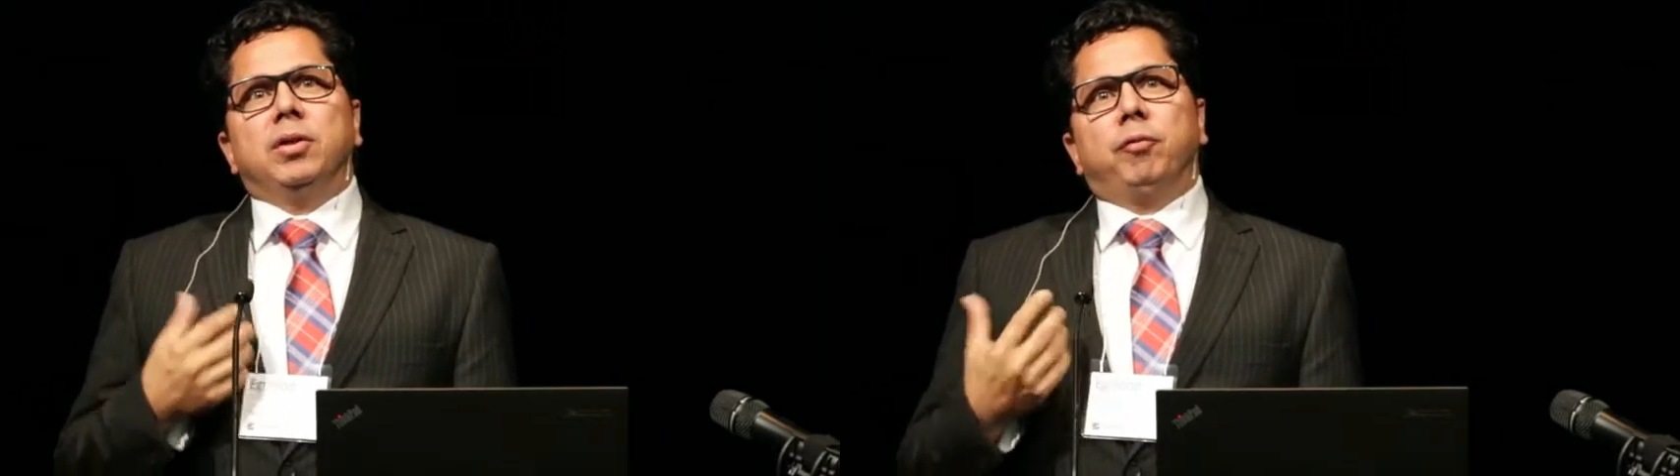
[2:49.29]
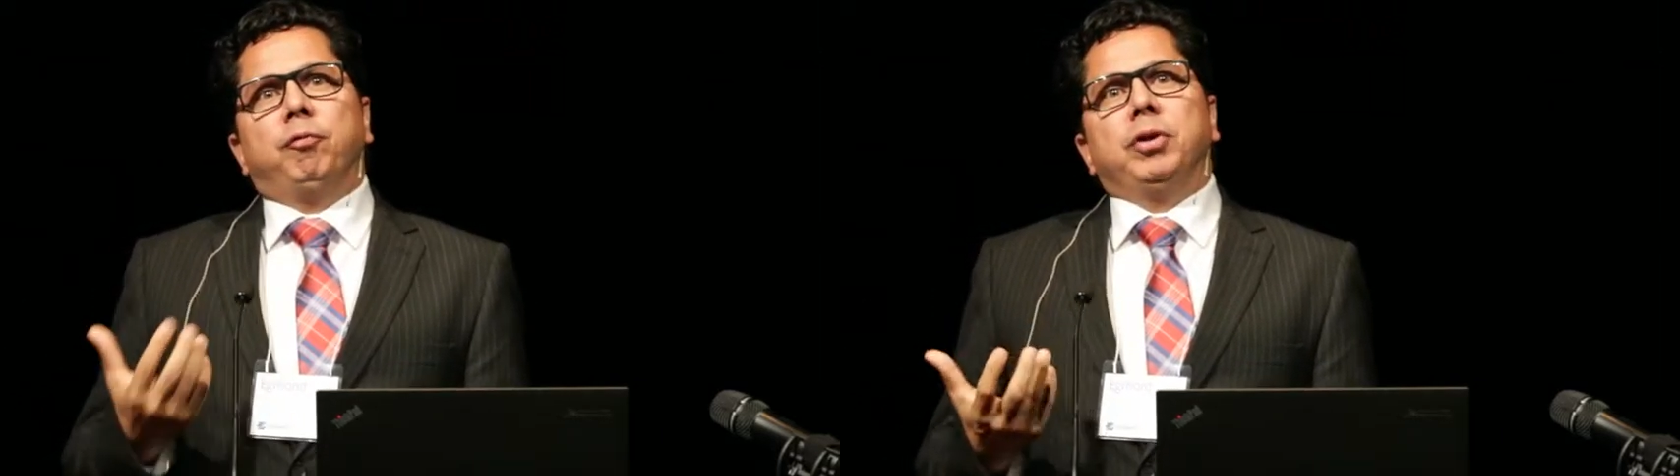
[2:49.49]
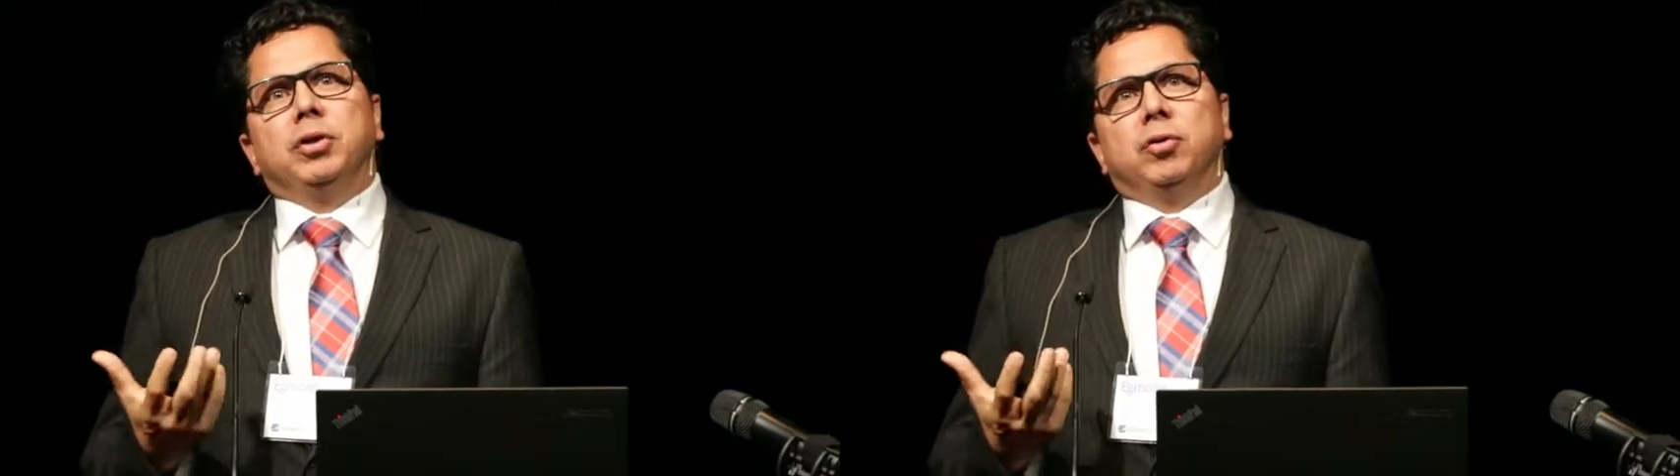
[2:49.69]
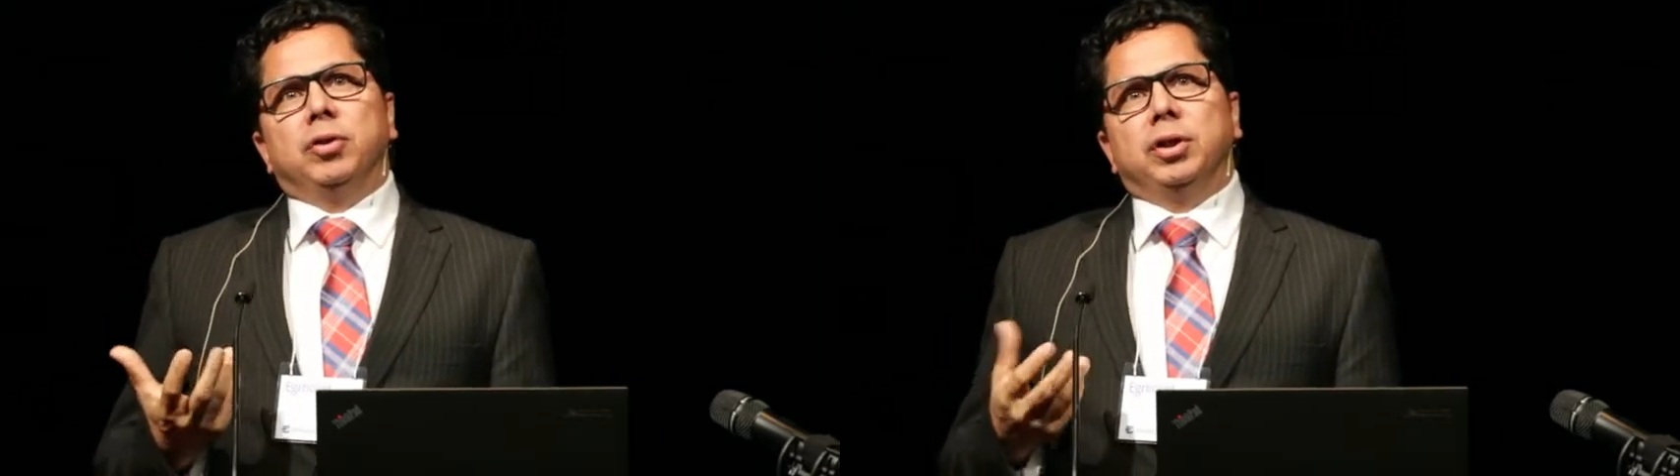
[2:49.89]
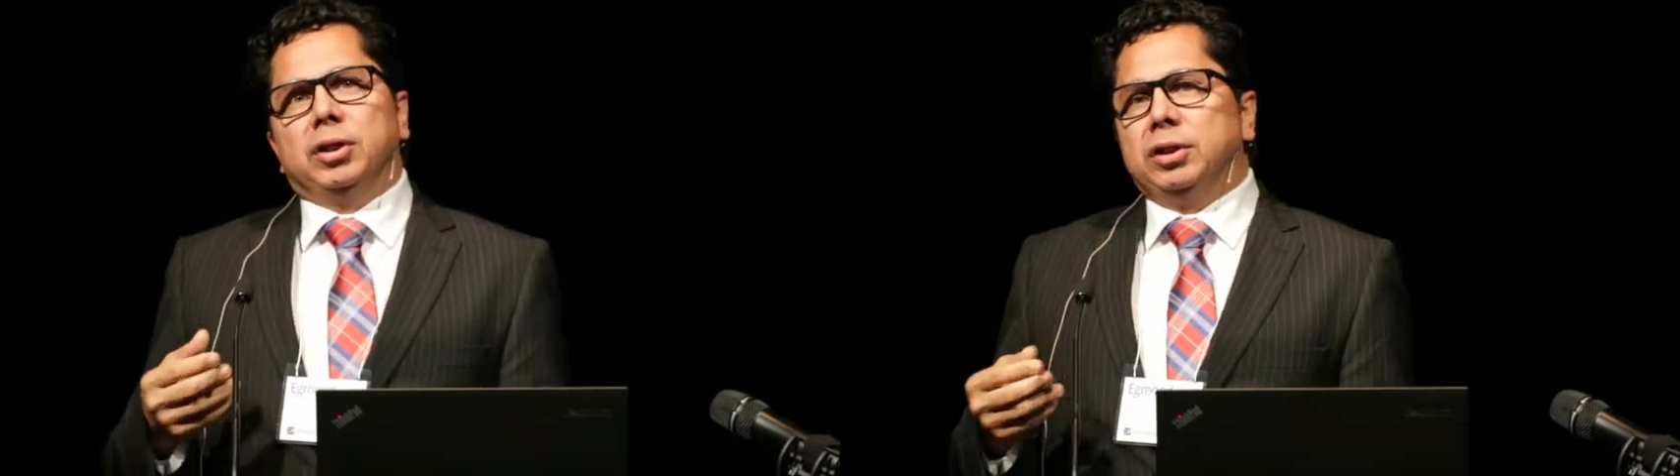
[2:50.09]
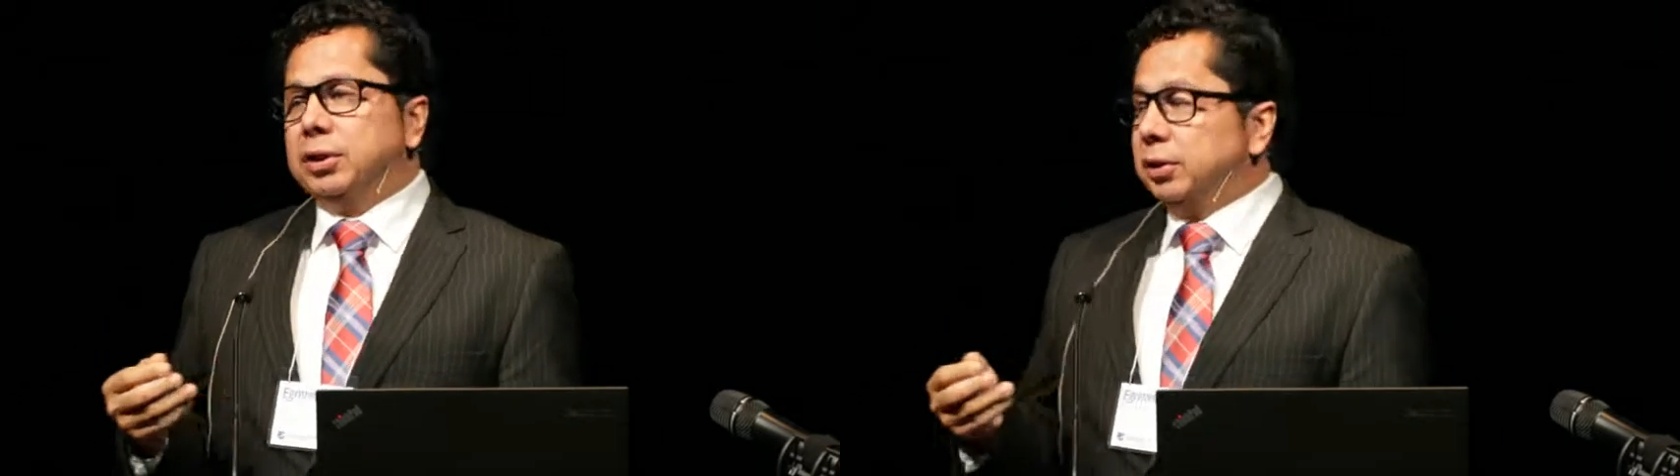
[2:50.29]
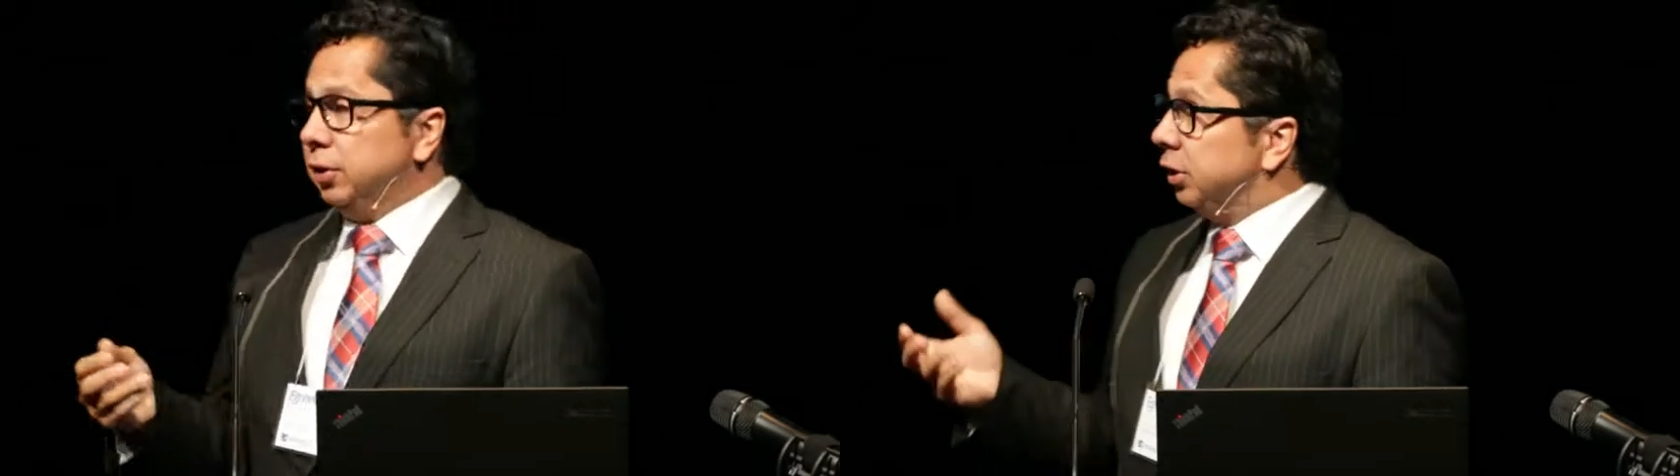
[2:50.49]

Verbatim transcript: the field, uh, the,